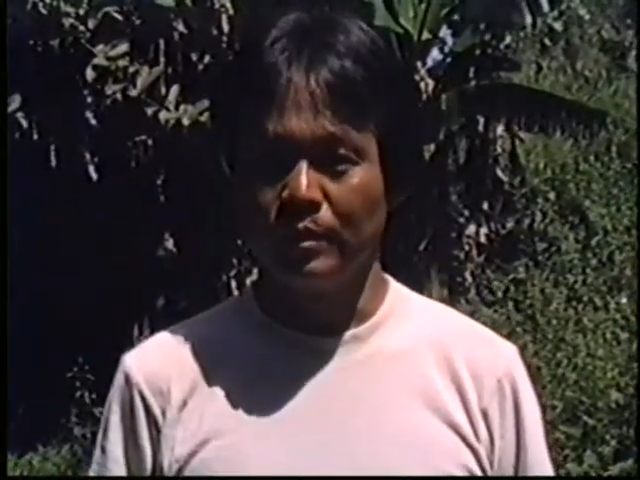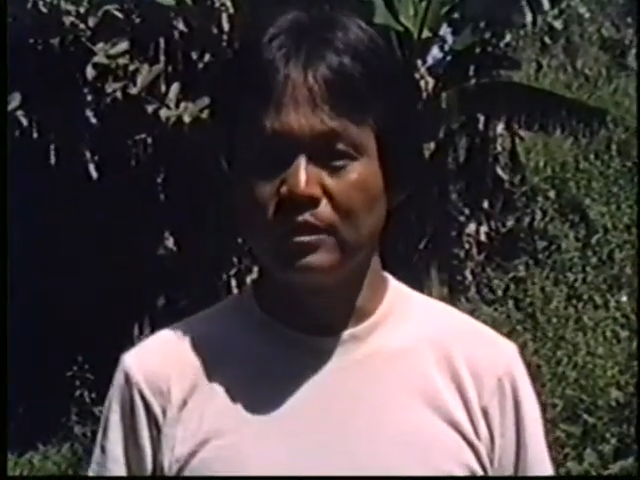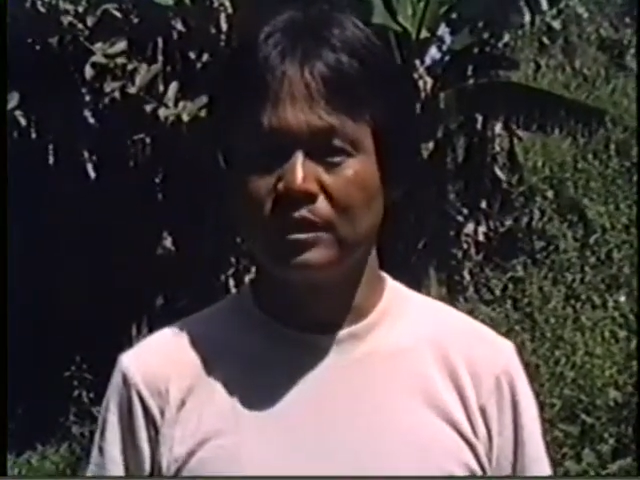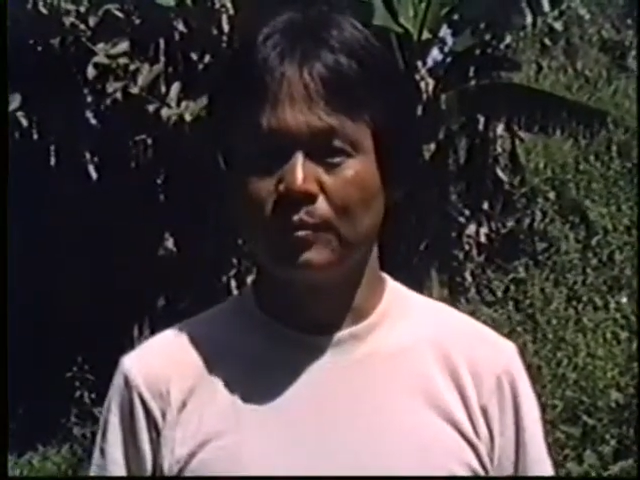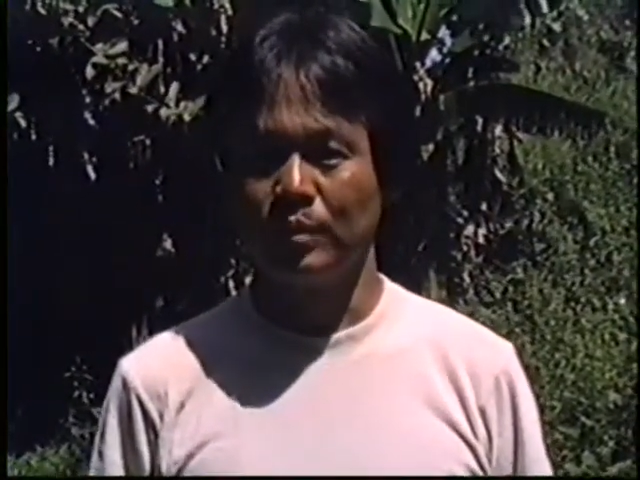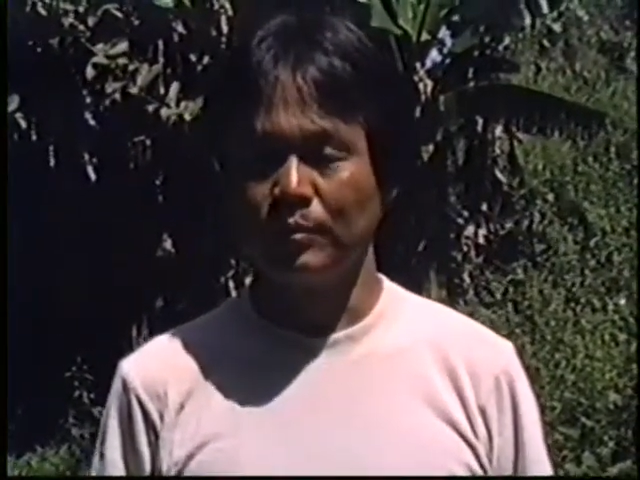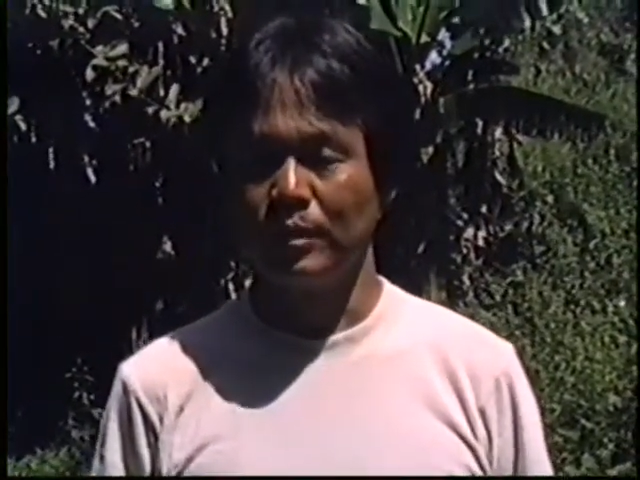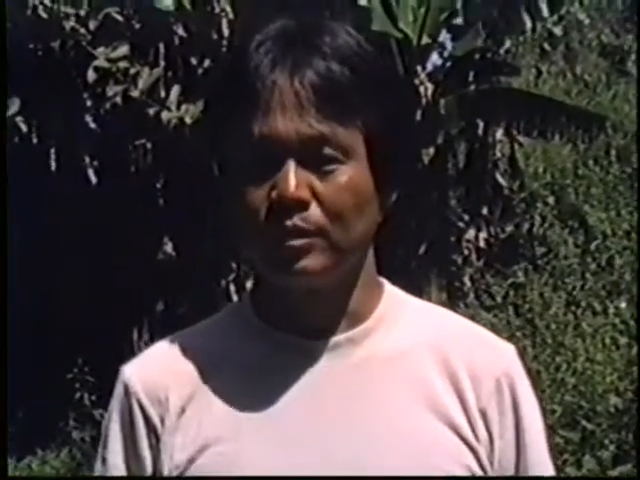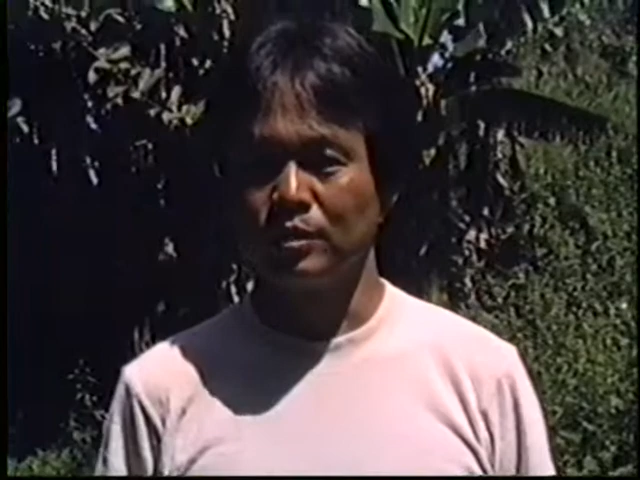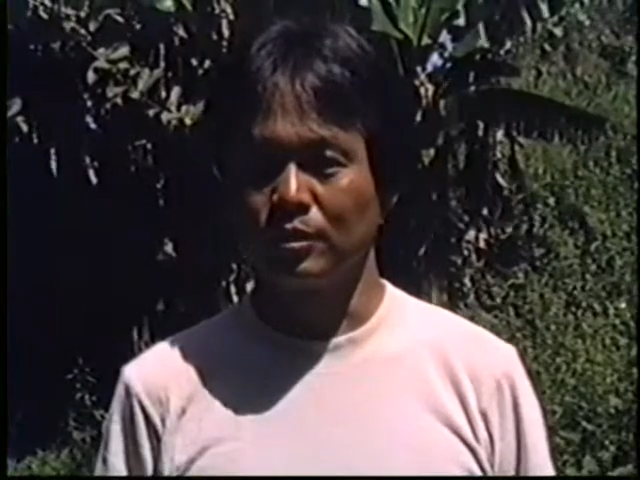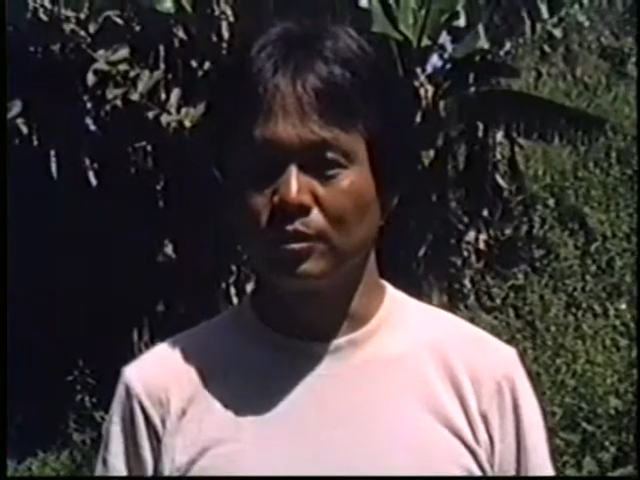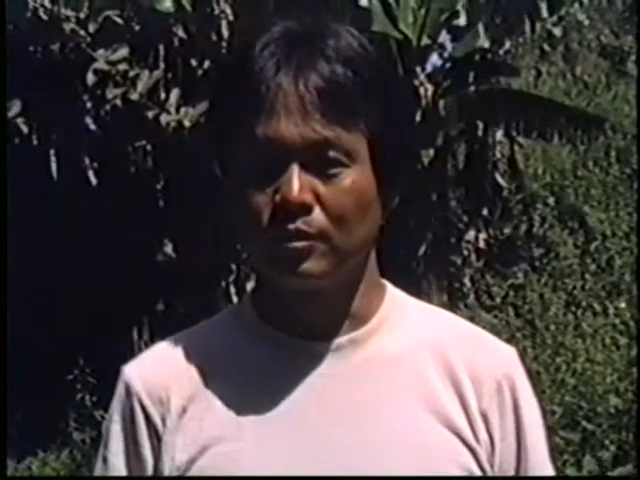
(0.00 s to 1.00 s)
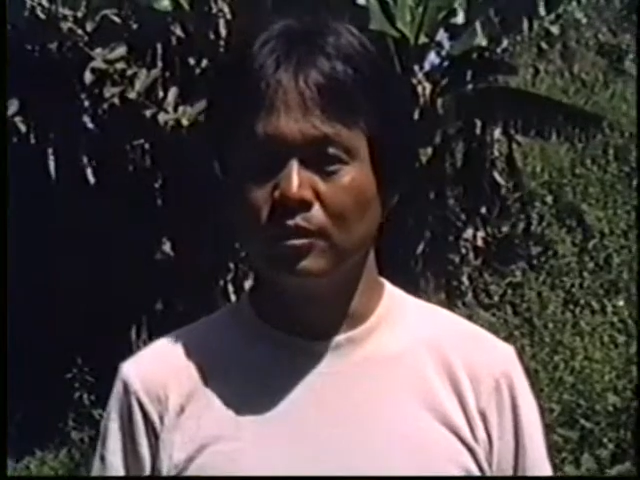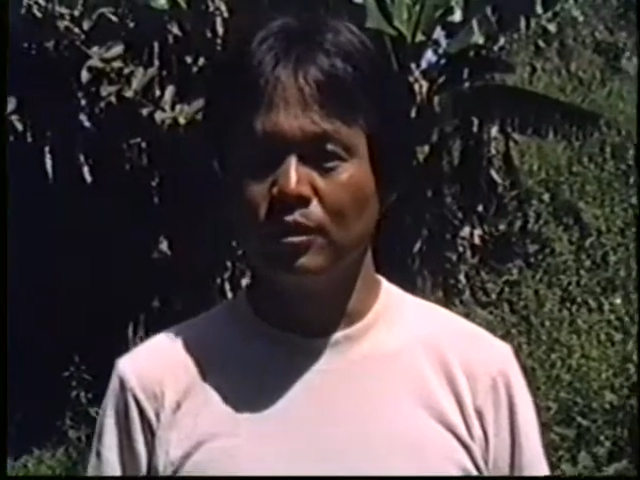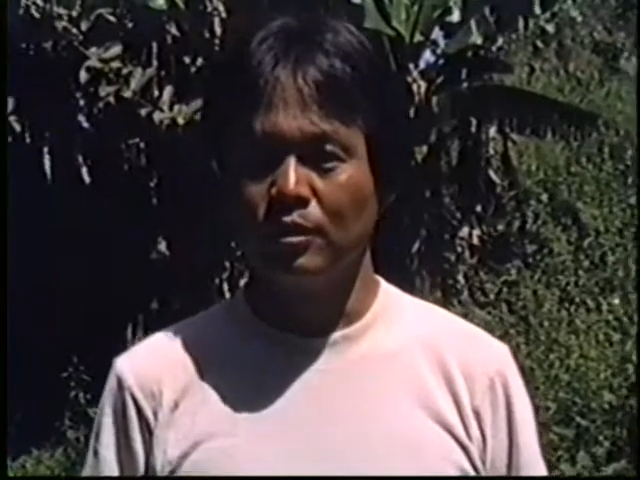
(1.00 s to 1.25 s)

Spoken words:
and supplemental